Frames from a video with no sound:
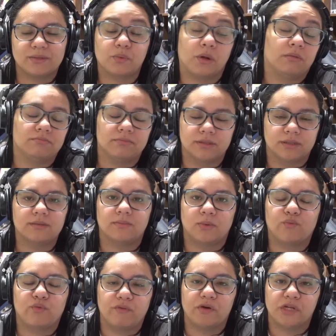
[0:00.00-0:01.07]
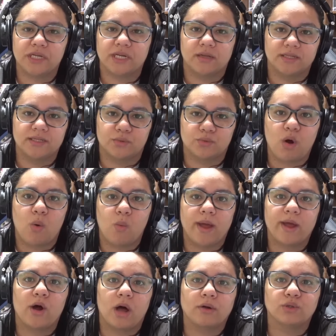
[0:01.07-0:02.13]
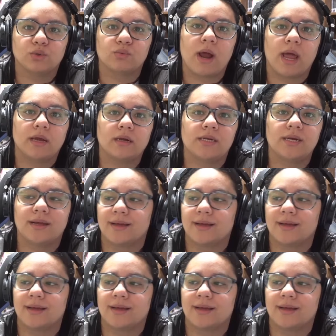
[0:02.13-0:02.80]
Well, Riverdale is the wrong way of how to write.